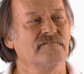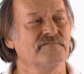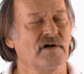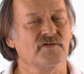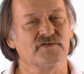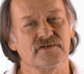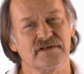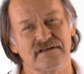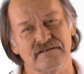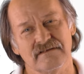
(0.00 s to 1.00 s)

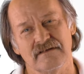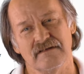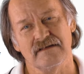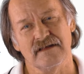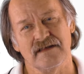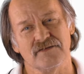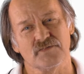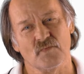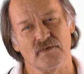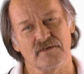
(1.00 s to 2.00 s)
functioning as
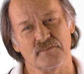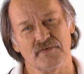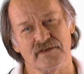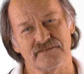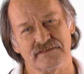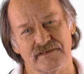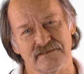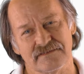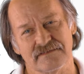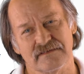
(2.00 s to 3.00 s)
one
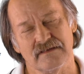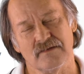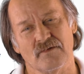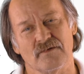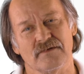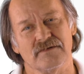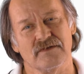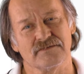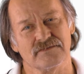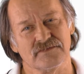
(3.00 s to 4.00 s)
process or it
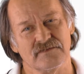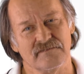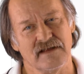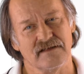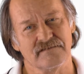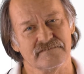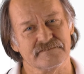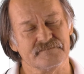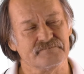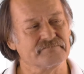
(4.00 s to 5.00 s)
doesn't survive.
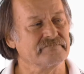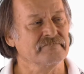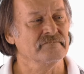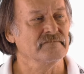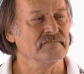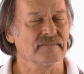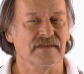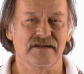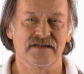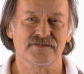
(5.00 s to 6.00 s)

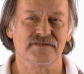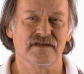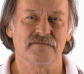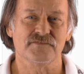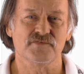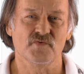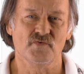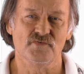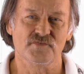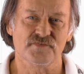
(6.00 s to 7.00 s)
It has to have
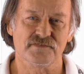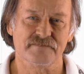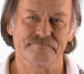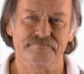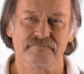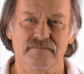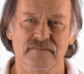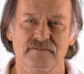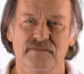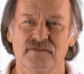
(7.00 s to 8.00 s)
tools.
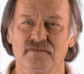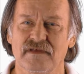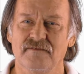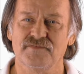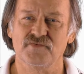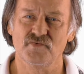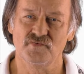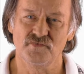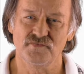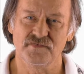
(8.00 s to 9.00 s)
If you don't have
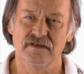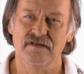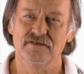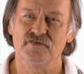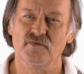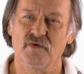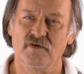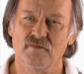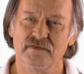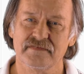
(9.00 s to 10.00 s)
tools to
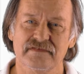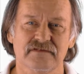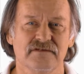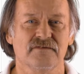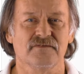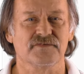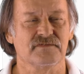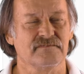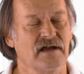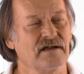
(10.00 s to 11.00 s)
work with, you don't
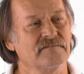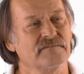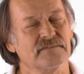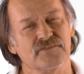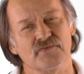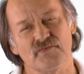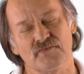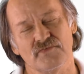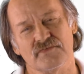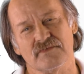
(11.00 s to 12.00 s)
survive.
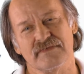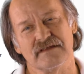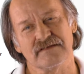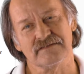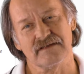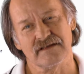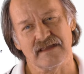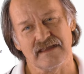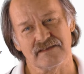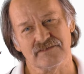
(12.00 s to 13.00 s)
Tools are things like
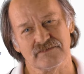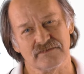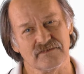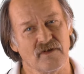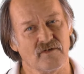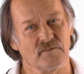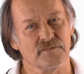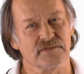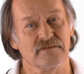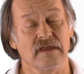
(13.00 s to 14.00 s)
hands and
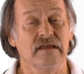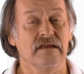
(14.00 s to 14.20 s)
arms and